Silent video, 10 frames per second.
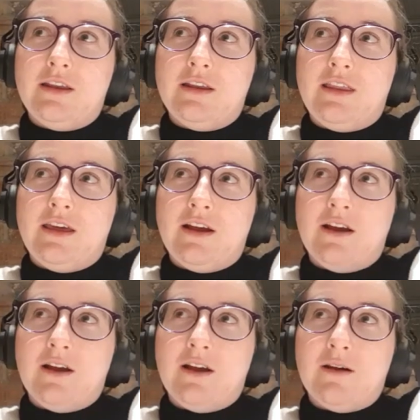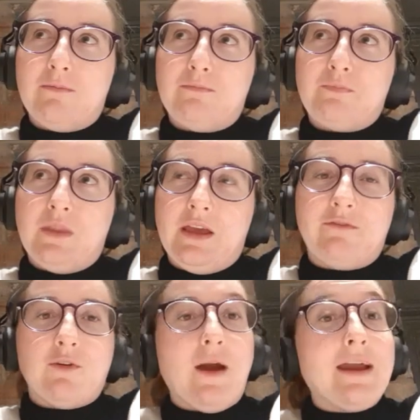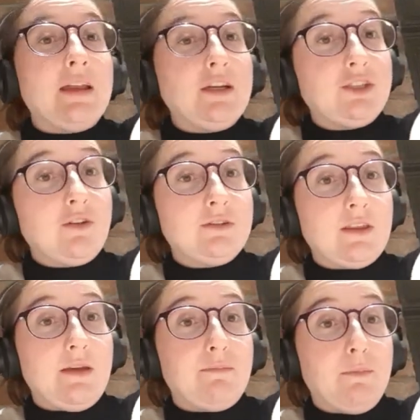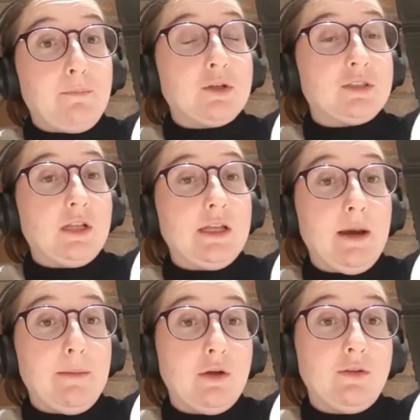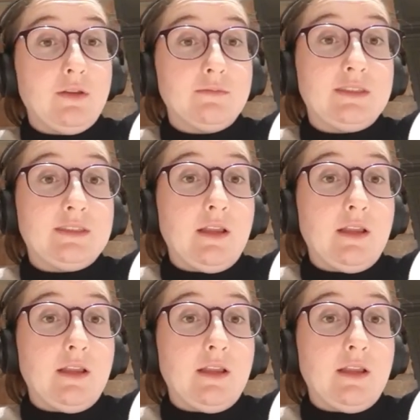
their, like, variety shows that they personally upload themselves, like,